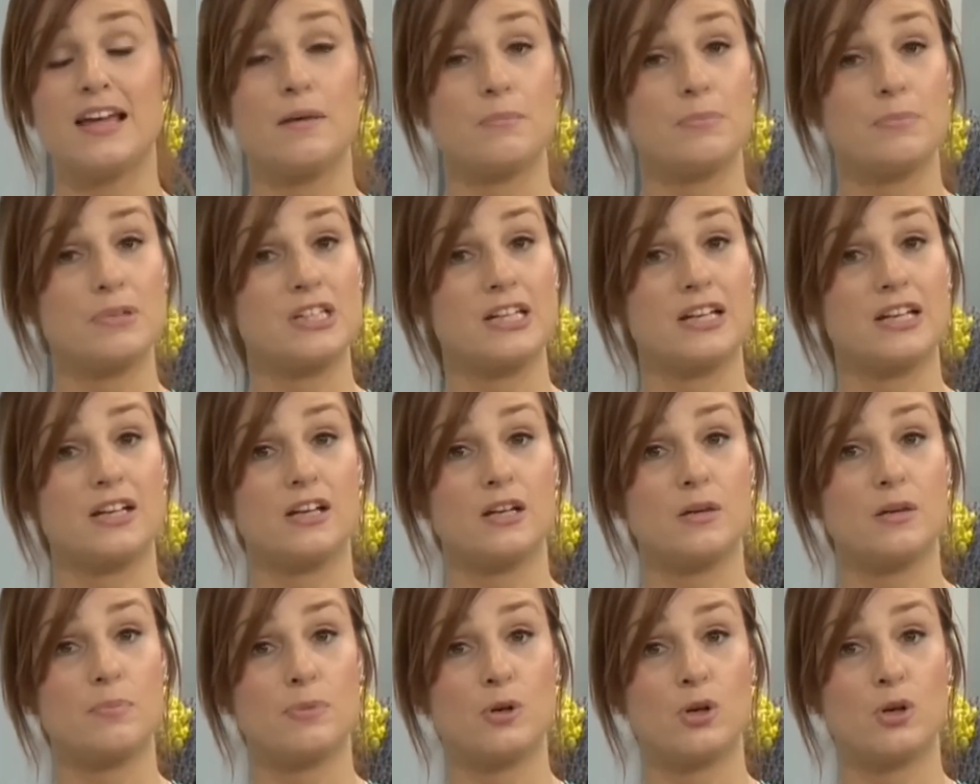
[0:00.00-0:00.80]
that
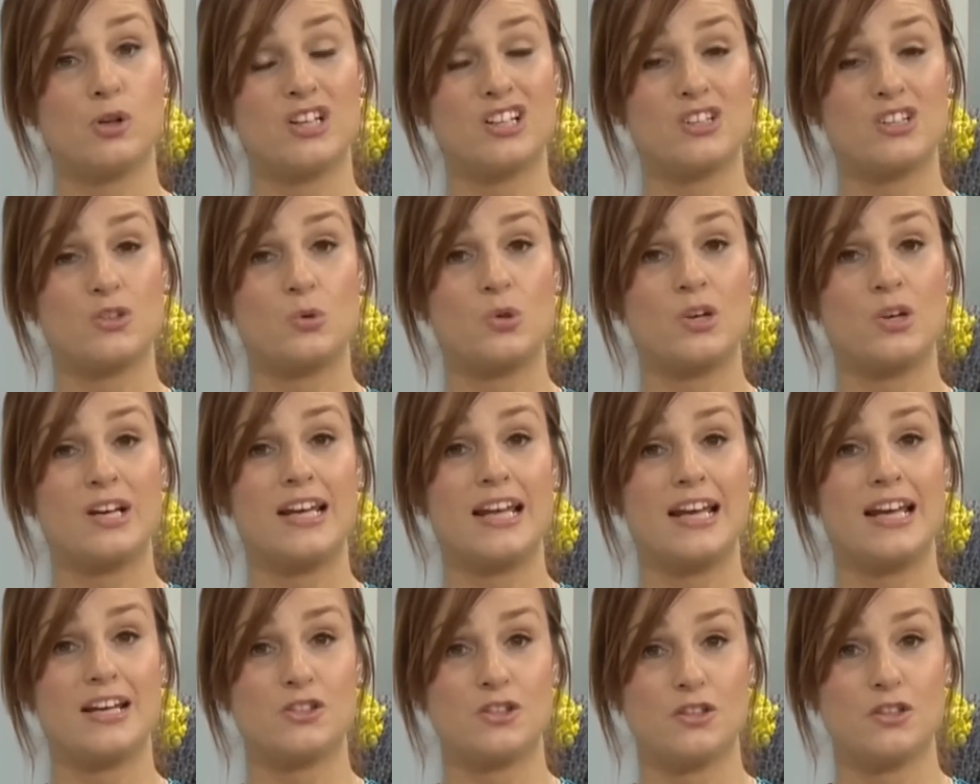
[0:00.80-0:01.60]
particular product or
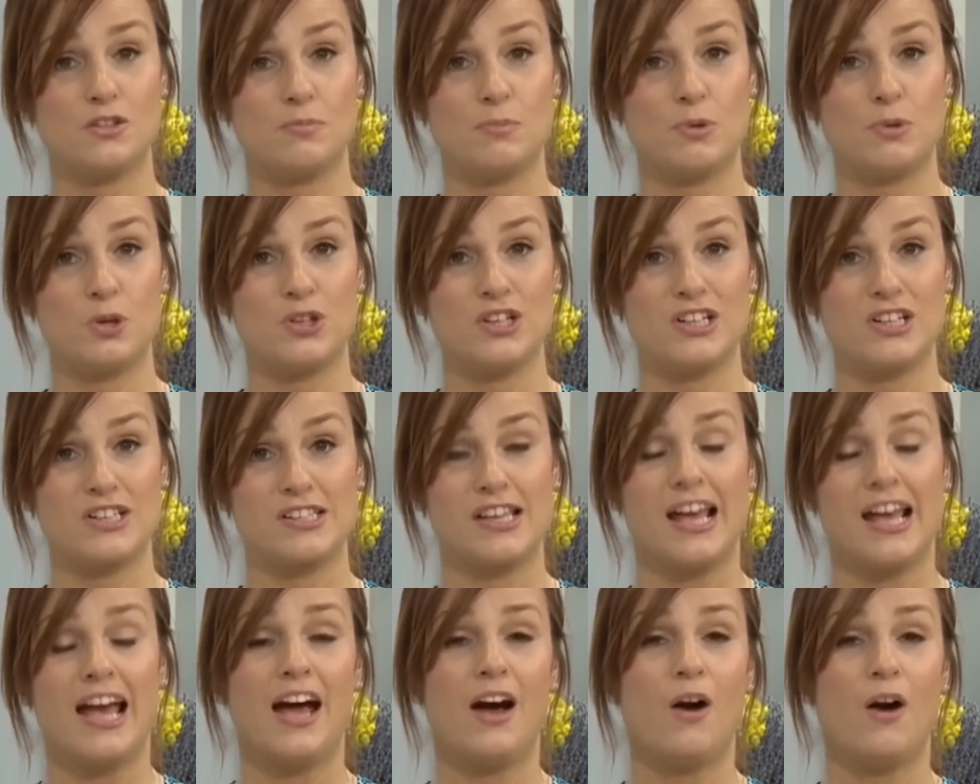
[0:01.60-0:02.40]
collection of
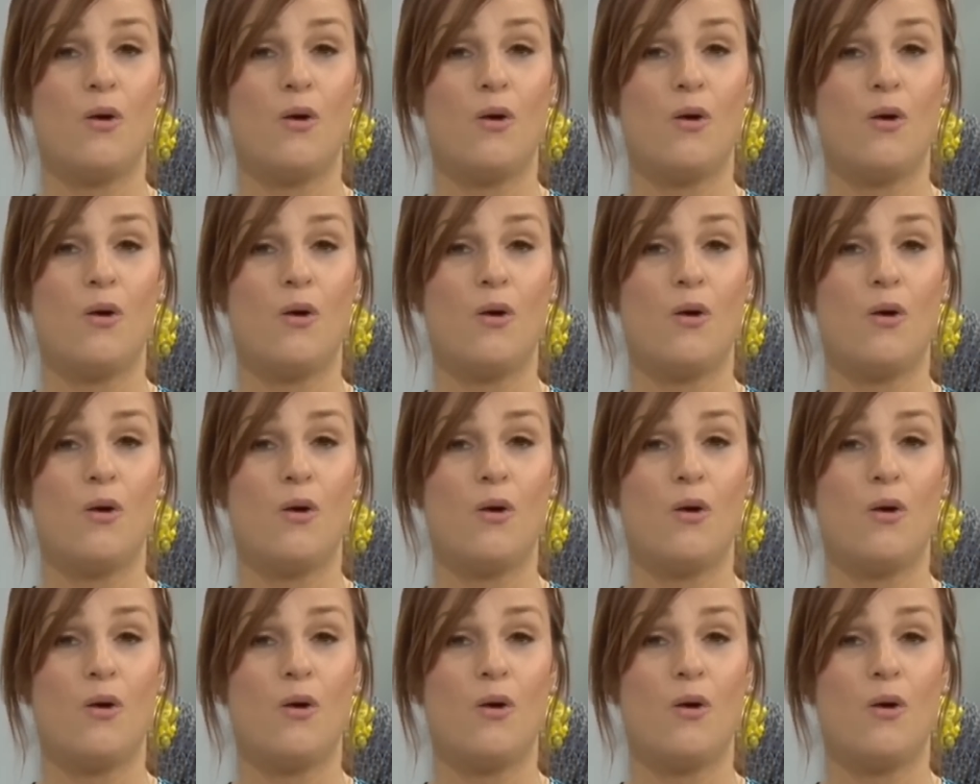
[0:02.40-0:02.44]
products.